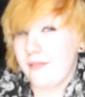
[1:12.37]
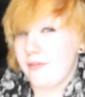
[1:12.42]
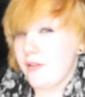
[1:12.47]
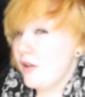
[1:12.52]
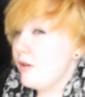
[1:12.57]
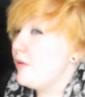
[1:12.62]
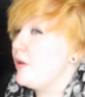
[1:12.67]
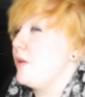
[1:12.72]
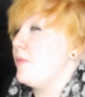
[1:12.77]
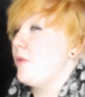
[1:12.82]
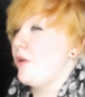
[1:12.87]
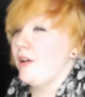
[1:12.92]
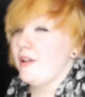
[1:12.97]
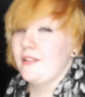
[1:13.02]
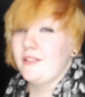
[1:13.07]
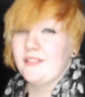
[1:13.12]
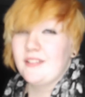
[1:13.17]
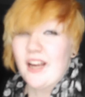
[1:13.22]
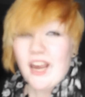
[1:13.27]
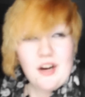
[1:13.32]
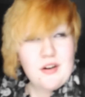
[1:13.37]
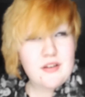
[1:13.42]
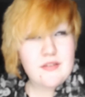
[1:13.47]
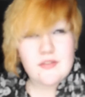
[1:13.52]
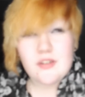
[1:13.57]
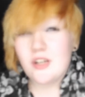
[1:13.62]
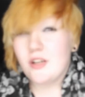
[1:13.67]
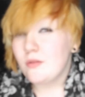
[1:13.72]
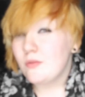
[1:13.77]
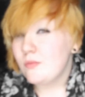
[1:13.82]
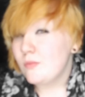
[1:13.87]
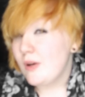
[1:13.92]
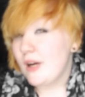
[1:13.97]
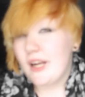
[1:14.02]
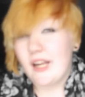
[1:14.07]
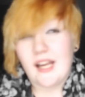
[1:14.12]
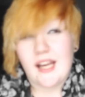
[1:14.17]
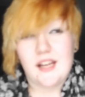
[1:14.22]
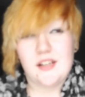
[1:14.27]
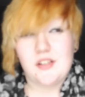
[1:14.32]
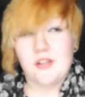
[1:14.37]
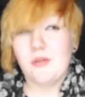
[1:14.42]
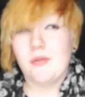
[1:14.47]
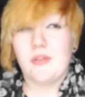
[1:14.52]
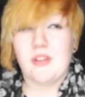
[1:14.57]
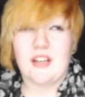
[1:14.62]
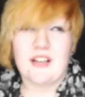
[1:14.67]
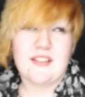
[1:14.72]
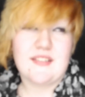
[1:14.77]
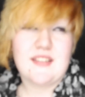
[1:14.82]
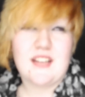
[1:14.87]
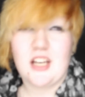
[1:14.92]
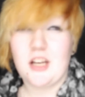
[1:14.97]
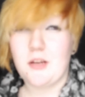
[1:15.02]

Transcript: even know anymore. I don't even know why I do things